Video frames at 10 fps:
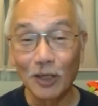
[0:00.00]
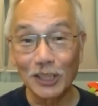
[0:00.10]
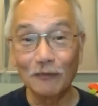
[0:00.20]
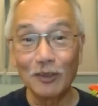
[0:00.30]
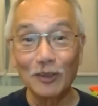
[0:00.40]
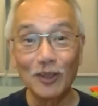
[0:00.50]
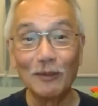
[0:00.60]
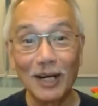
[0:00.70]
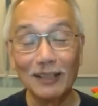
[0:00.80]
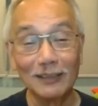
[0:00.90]
Of course, if you
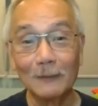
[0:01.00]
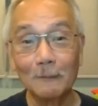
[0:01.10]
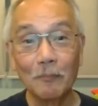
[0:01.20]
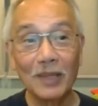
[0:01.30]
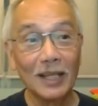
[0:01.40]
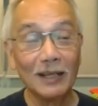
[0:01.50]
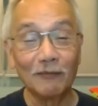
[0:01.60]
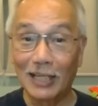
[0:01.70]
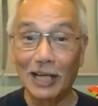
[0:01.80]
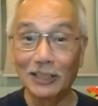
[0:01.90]
talk about
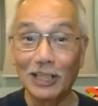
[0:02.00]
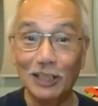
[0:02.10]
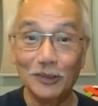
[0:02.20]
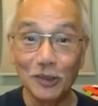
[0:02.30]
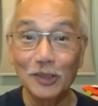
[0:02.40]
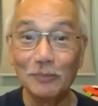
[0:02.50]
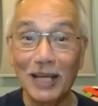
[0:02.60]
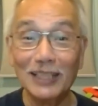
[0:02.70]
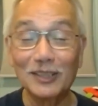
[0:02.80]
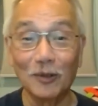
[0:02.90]
financial
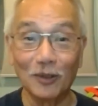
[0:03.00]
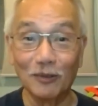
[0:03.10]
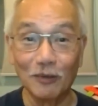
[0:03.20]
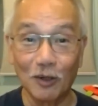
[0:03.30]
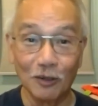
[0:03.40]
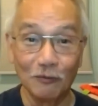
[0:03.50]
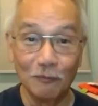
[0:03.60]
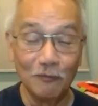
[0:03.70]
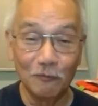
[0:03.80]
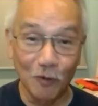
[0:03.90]
inducements or,
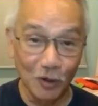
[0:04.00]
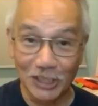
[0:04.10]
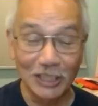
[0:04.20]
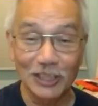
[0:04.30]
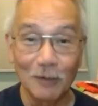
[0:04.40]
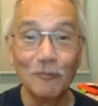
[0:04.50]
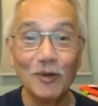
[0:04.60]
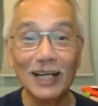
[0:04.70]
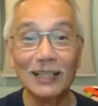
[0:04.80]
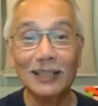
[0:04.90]
or forcing
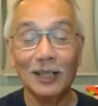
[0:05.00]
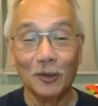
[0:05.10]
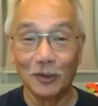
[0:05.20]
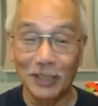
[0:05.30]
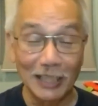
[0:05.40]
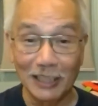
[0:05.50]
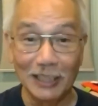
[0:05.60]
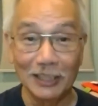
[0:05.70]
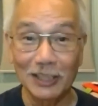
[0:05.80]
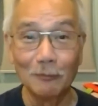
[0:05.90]
someone or
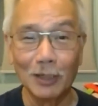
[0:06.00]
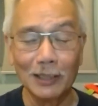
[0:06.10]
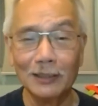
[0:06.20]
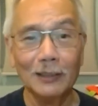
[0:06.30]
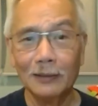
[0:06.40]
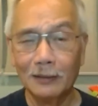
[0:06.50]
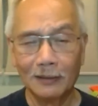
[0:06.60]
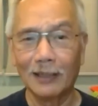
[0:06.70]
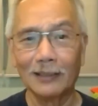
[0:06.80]
threatening someone,